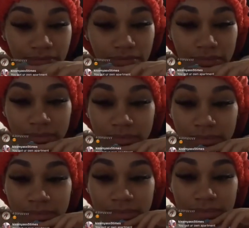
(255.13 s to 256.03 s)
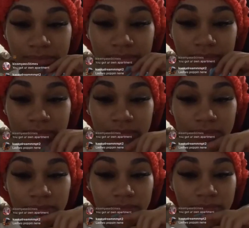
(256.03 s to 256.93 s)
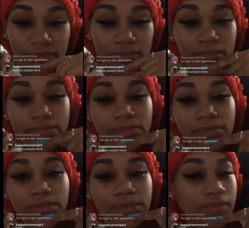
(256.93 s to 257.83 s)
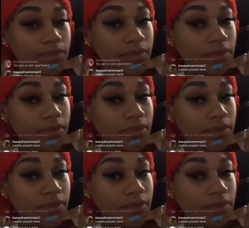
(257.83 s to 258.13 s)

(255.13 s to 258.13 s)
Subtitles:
(no one is talking)